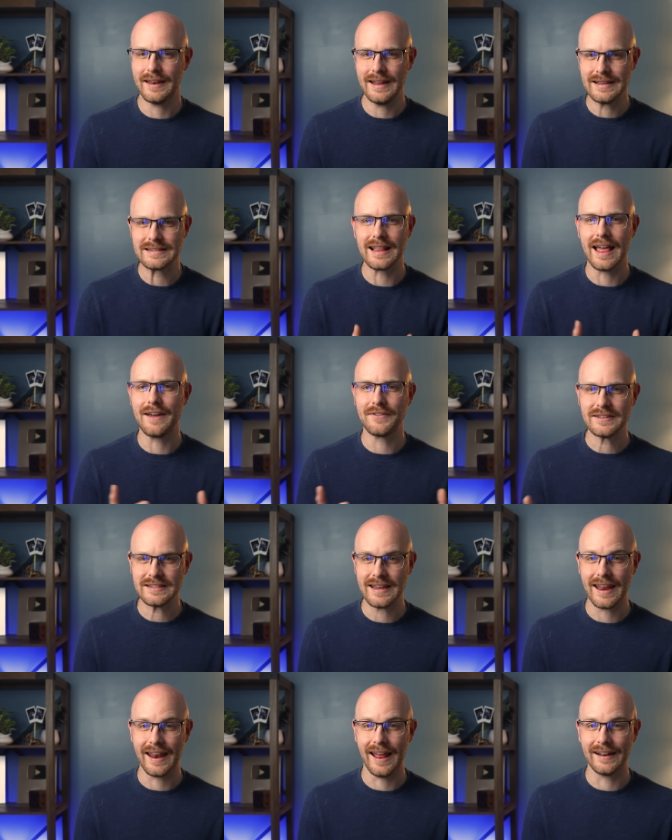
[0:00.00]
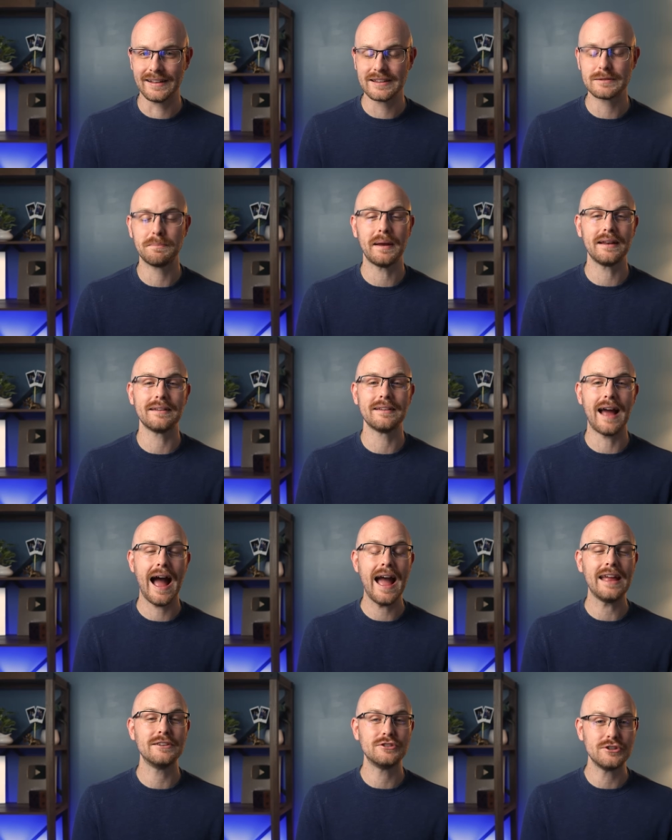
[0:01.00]
in his life as a data analyst, but
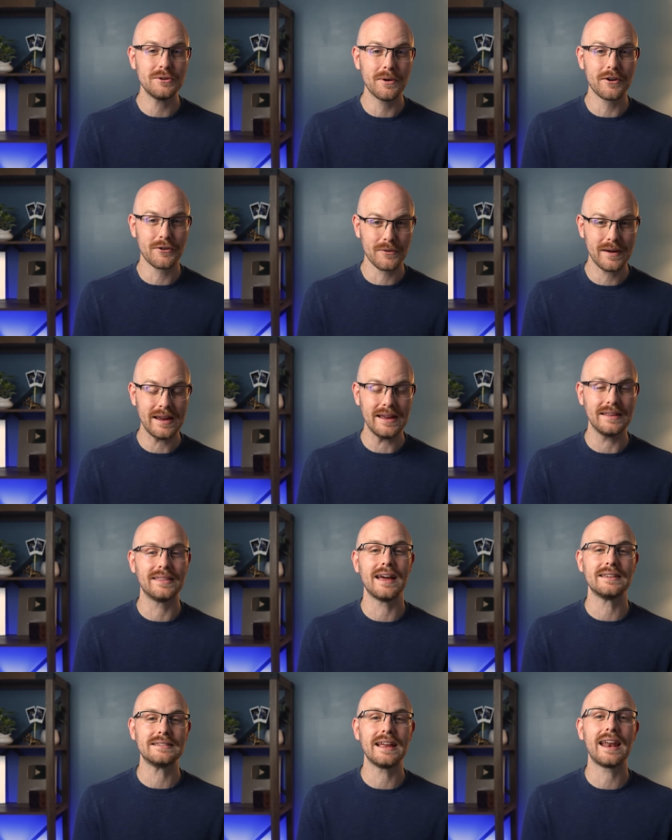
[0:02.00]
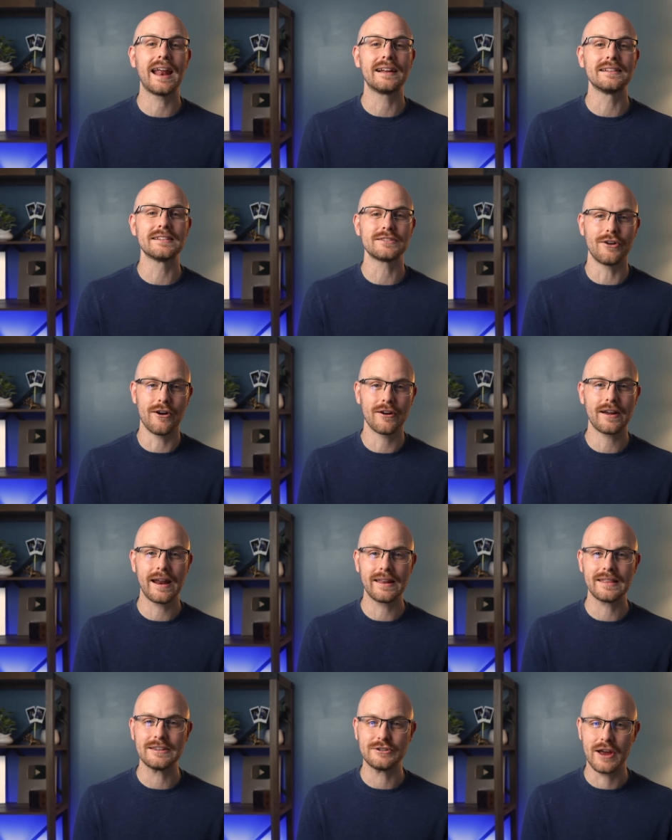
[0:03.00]
I do agree that data analysts are kind
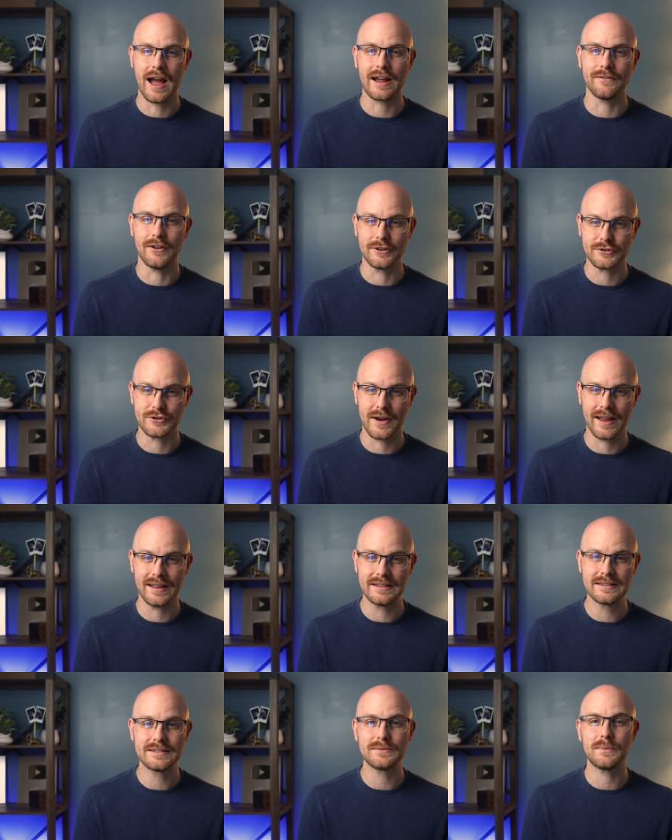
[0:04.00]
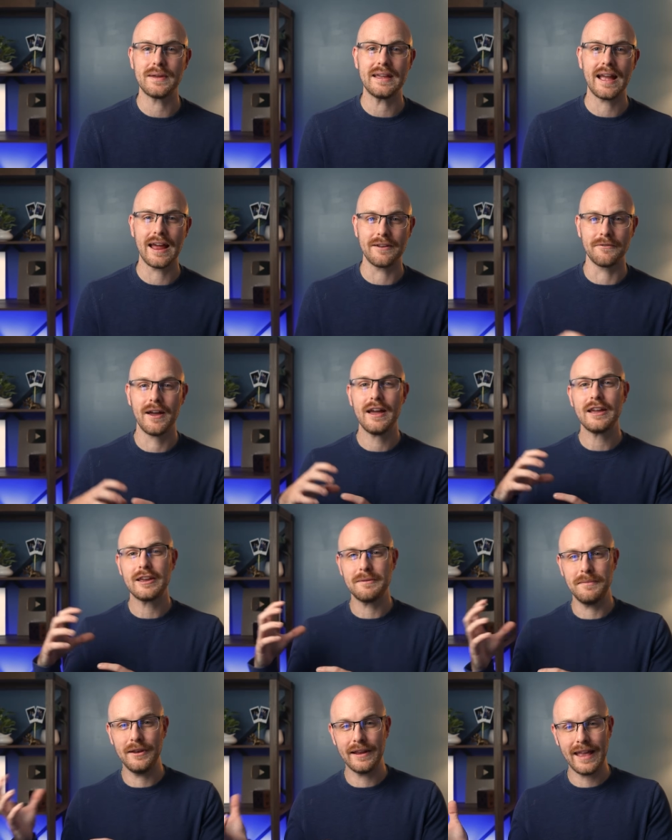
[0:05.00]
of the jack of all trades. We kind of
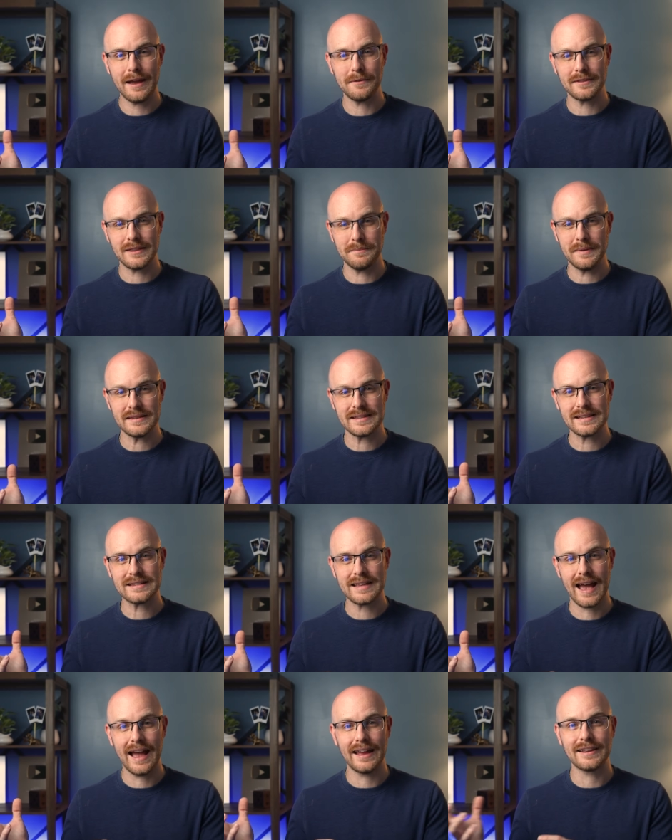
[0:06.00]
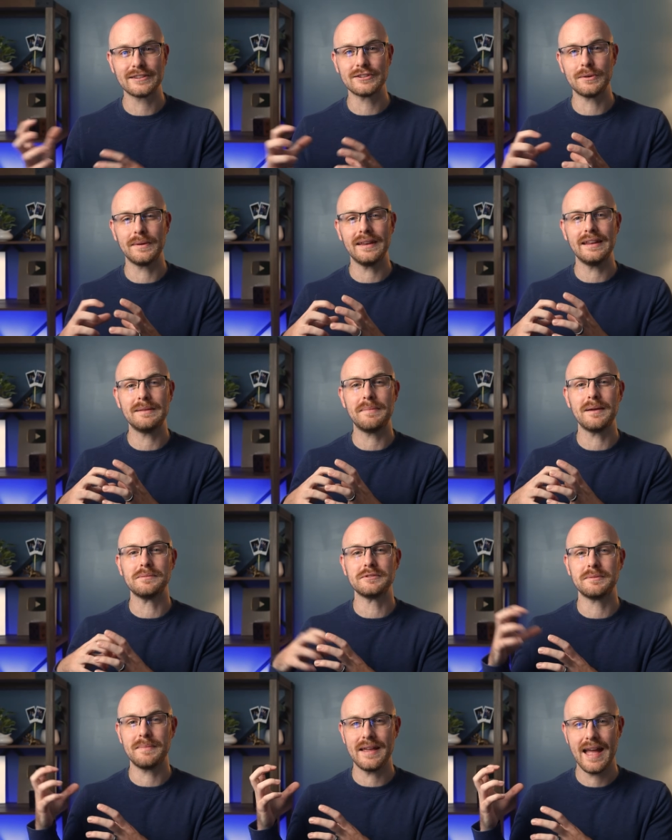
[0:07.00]
communicate with the business side, and so we need to be able
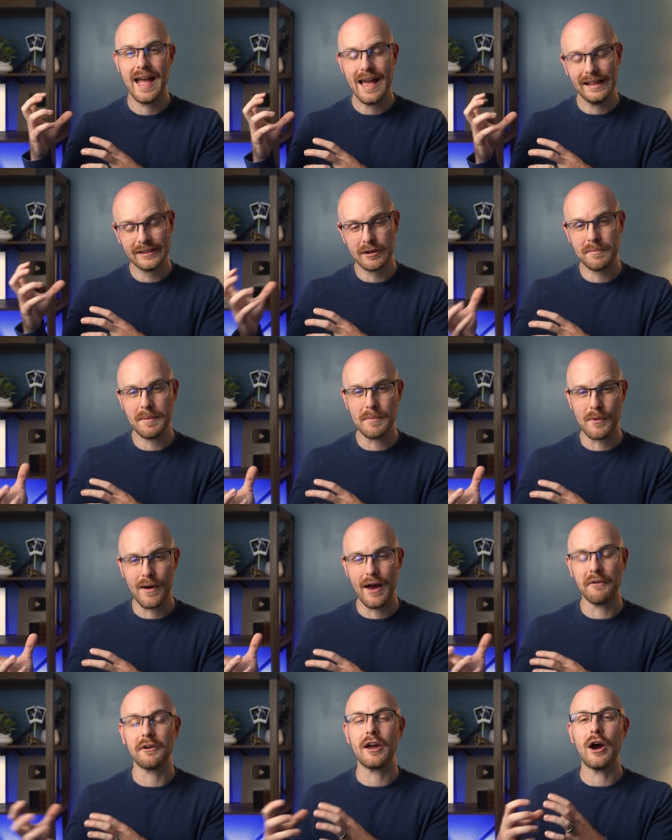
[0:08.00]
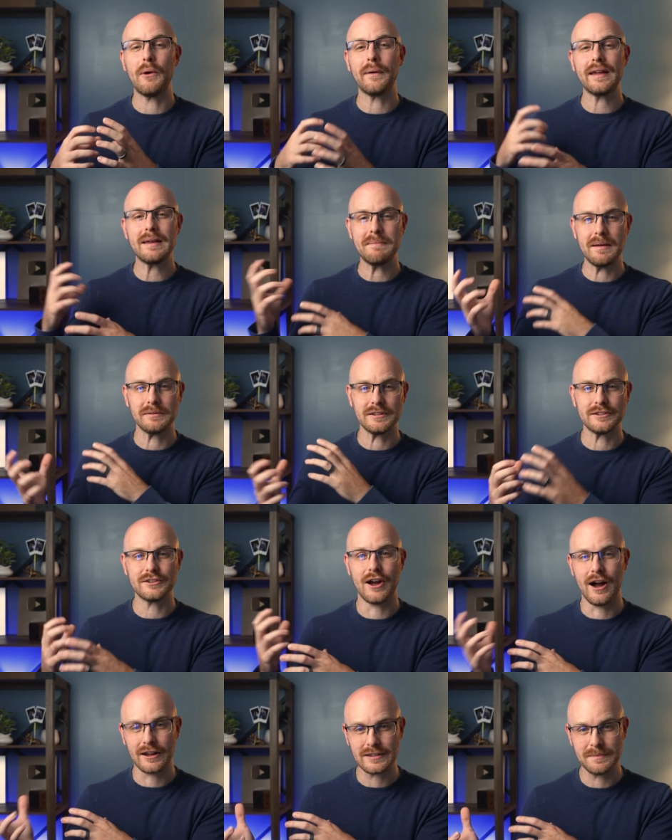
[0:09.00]
to be a little bit more outgoing and be able to
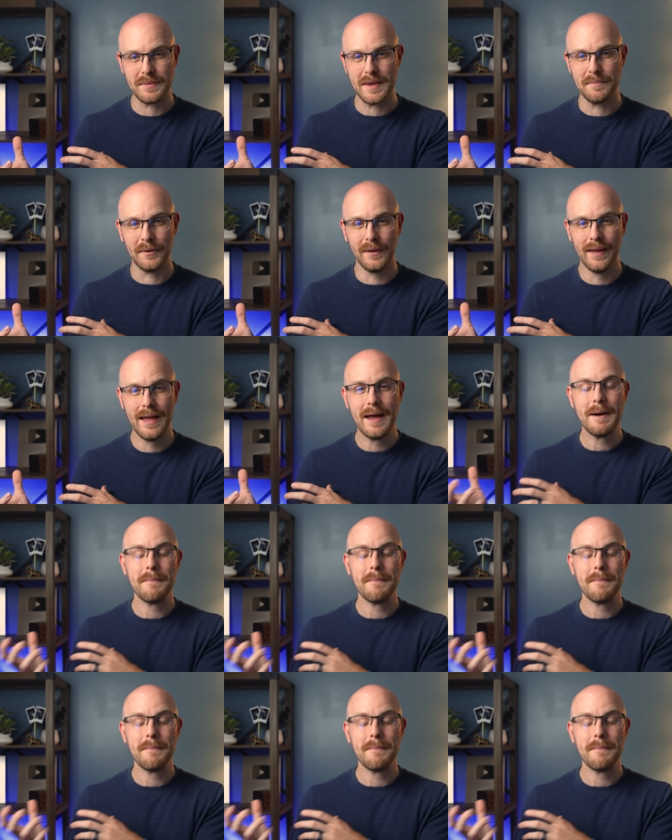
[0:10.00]
talk to people.